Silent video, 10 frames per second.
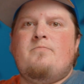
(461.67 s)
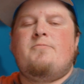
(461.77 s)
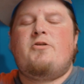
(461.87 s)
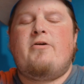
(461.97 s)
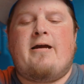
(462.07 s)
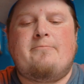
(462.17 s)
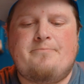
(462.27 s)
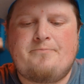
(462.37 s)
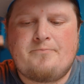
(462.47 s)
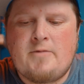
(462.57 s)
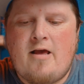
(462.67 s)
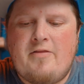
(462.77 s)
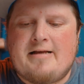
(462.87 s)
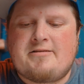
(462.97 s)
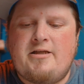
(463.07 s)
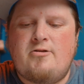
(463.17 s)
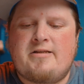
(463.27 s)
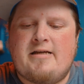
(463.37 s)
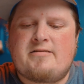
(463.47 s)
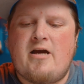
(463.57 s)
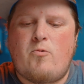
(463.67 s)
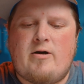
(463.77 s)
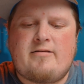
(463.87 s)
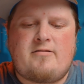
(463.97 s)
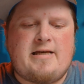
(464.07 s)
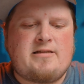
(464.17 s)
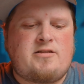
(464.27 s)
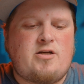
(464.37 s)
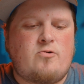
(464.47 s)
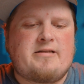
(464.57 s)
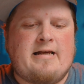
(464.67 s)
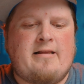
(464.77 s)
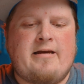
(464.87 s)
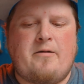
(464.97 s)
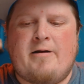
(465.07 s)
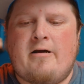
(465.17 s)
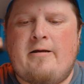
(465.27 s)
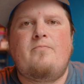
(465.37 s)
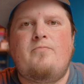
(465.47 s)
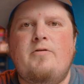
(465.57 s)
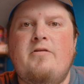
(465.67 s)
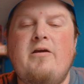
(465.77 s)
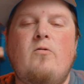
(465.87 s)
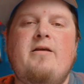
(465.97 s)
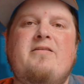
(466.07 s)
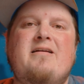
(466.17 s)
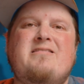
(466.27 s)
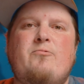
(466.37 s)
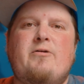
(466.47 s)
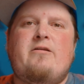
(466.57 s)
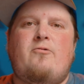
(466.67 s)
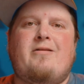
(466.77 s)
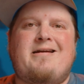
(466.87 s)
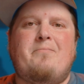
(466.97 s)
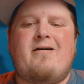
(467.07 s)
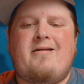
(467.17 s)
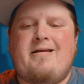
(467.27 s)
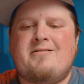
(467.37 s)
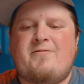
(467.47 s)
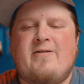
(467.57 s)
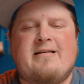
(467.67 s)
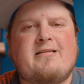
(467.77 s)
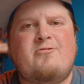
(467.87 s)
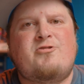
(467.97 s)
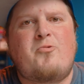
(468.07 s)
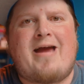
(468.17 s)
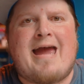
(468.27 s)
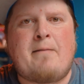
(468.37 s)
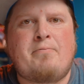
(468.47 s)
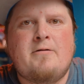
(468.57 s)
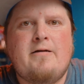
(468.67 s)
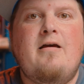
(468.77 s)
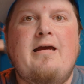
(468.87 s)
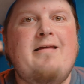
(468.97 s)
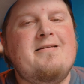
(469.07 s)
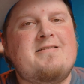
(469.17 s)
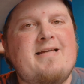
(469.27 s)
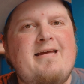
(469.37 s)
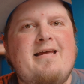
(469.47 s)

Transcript: So yeah, that's the use case. Now, what things don't I like about it? The only things I really don't like about it is the fact that there's no app. In this day and